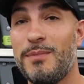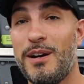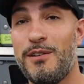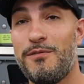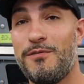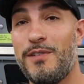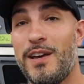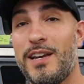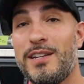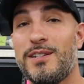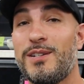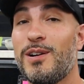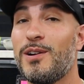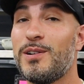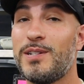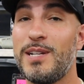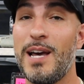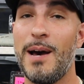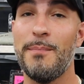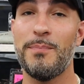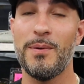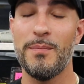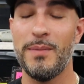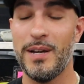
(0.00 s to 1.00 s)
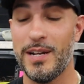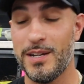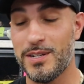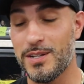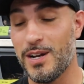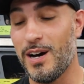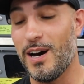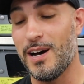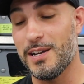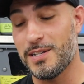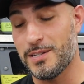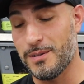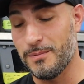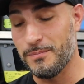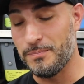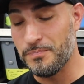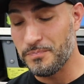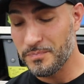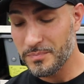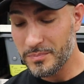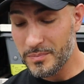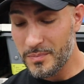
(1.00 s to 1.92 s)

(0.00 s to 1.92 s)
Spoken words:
my face. Her temperament is awesome.